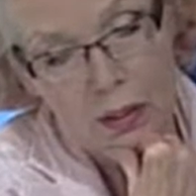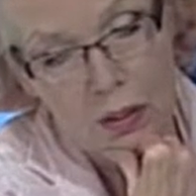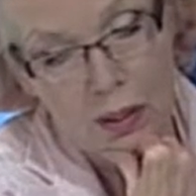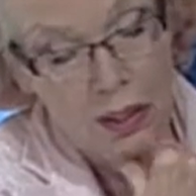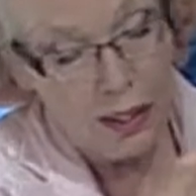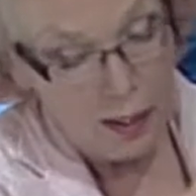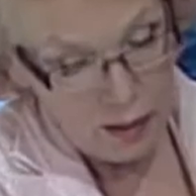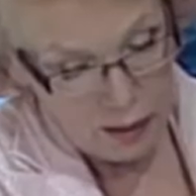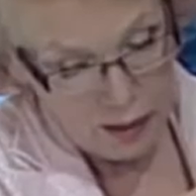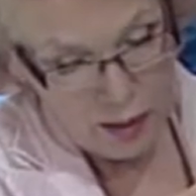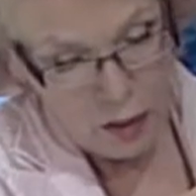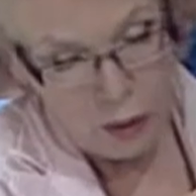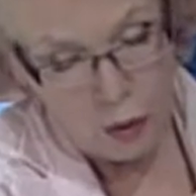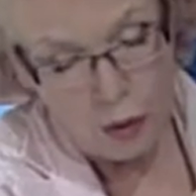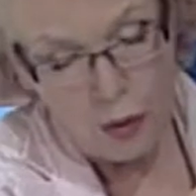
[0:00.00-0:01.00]
is a
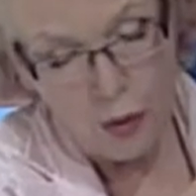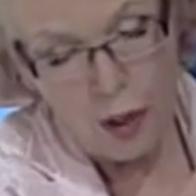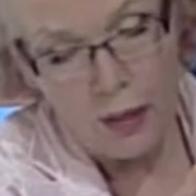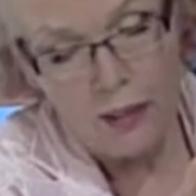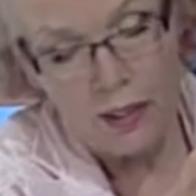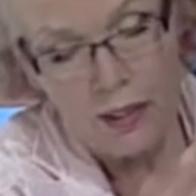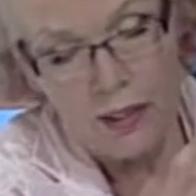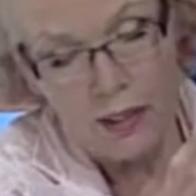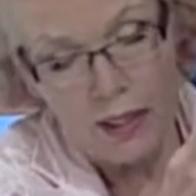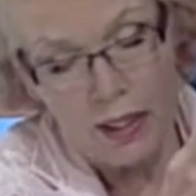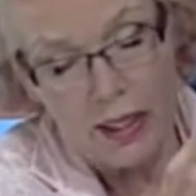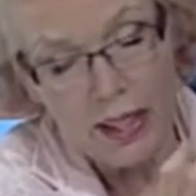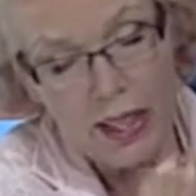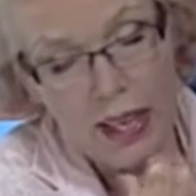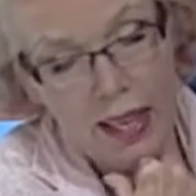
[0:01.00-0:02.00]
disorder,
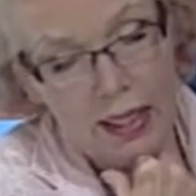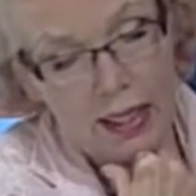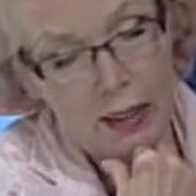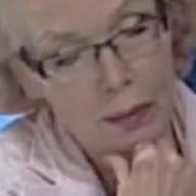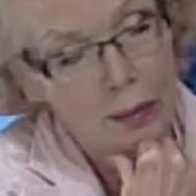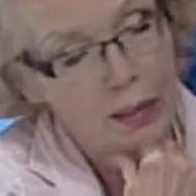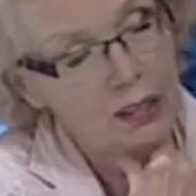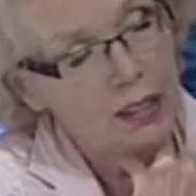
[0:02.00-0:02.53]
obviously, and can be